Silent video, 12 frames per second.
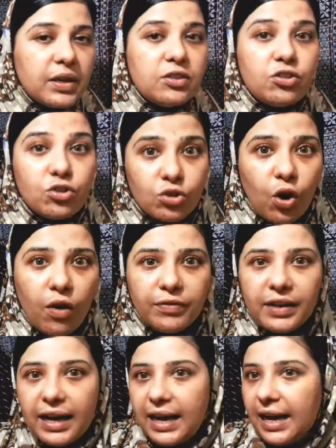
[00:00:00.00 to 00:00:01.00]

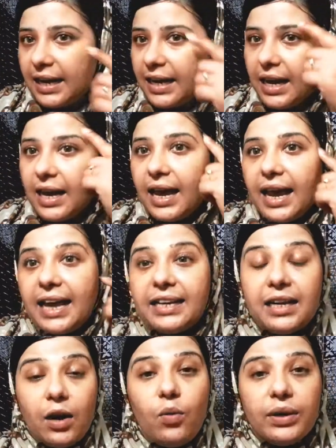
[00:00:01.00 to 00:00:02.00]
soft and
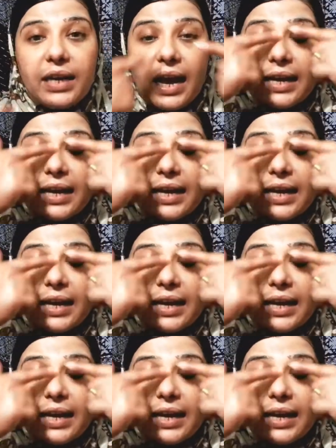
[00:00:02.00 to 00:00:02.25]
glowing.